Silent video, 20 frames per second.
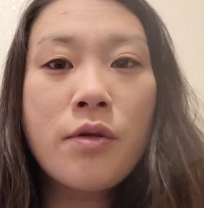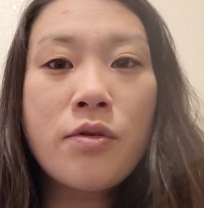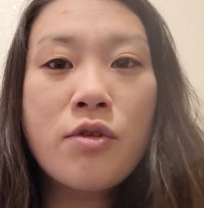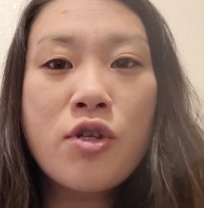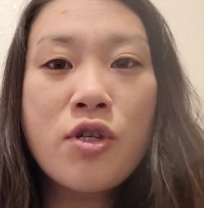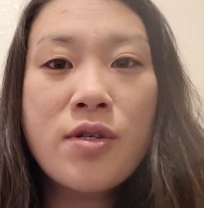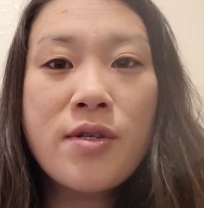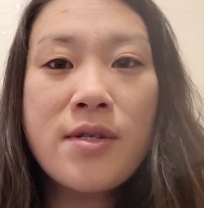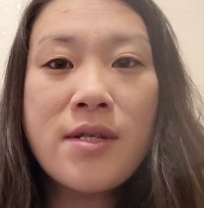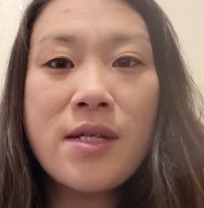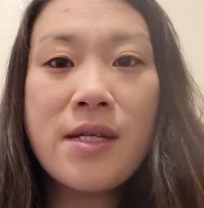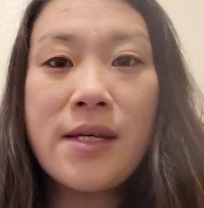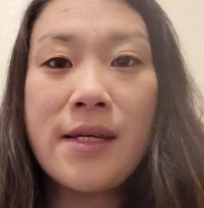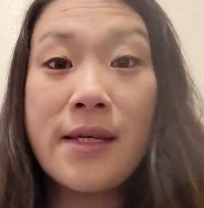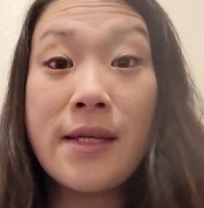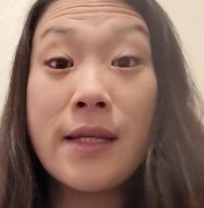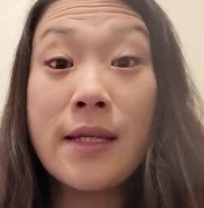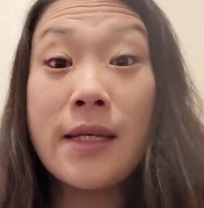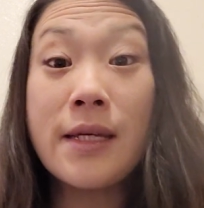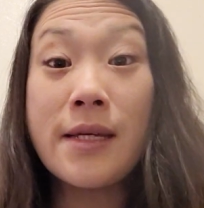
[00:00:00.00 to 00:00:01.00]
just
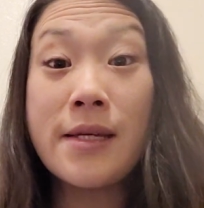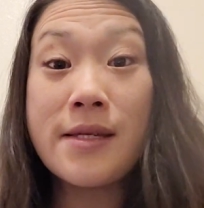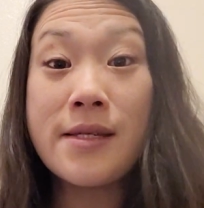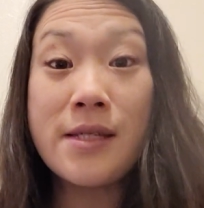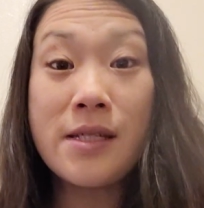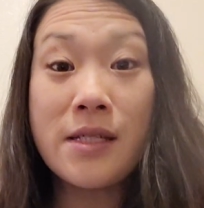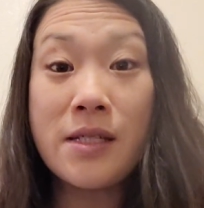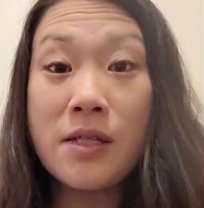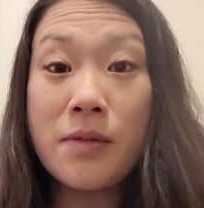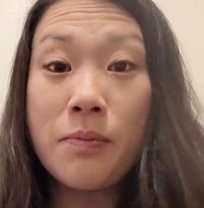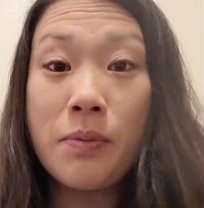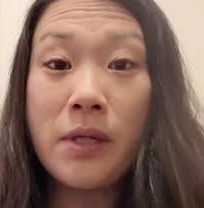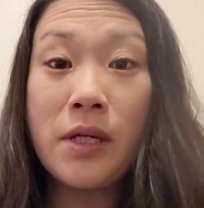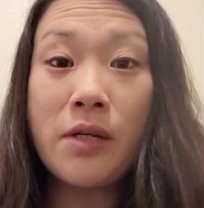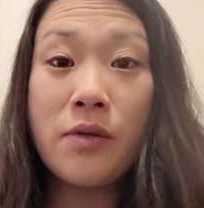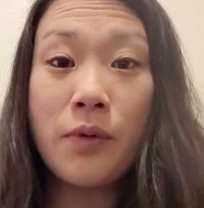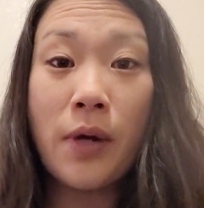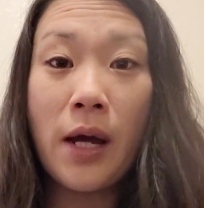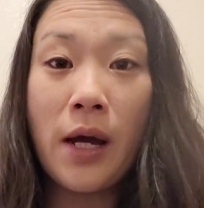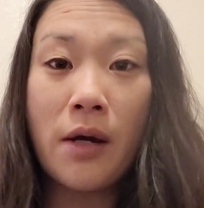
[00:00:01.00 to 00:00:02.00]
easy to be
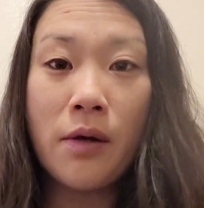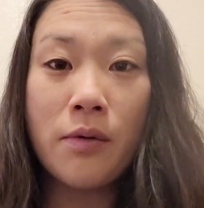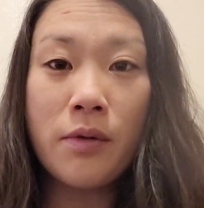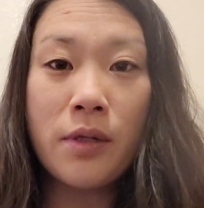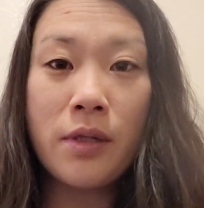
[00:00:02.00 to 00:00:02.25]
around.